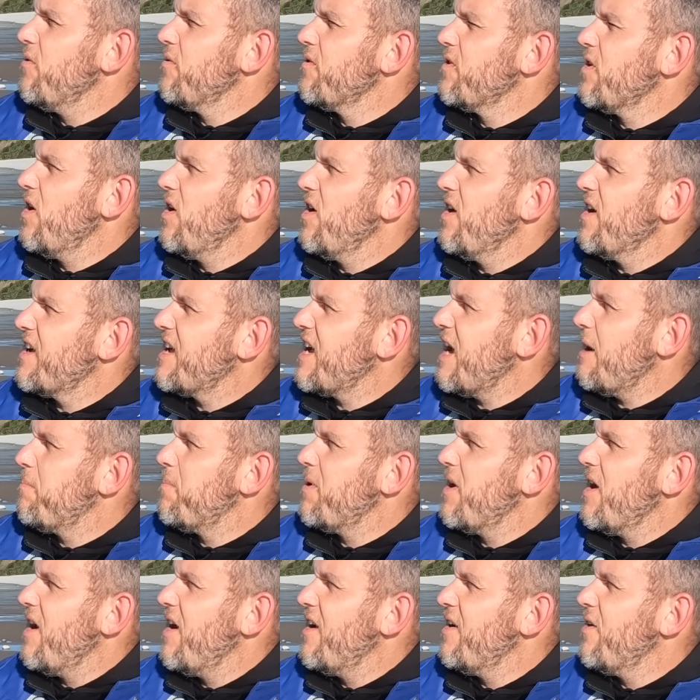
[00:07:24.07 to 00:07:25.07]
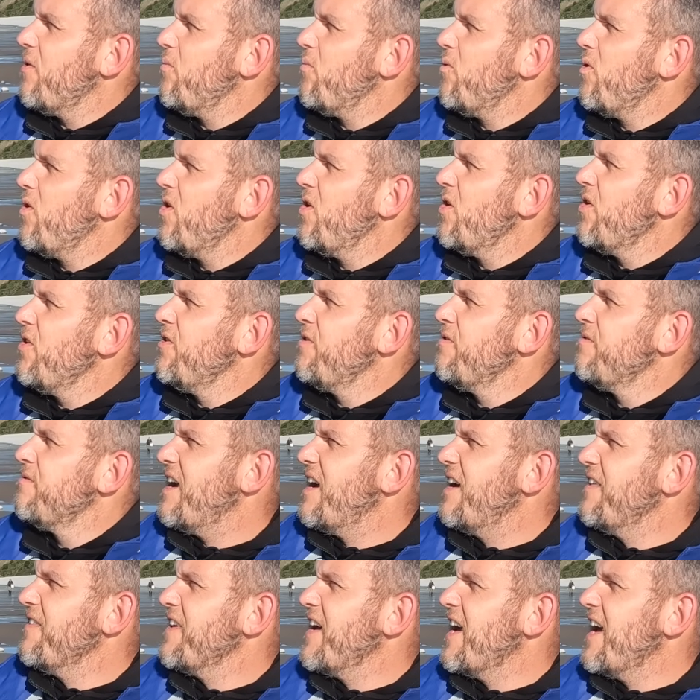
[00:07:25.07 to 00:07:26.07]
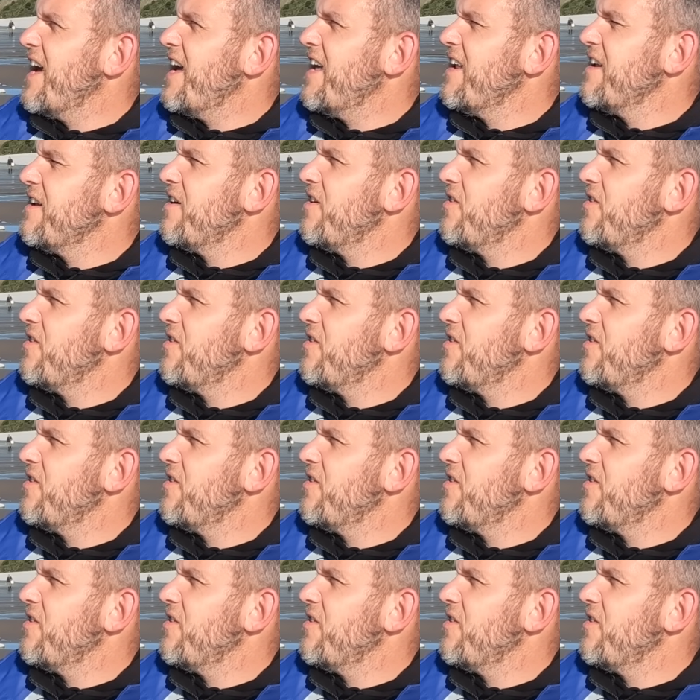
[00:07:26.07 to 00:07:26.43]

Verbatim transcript: We've got a cap line on one, and then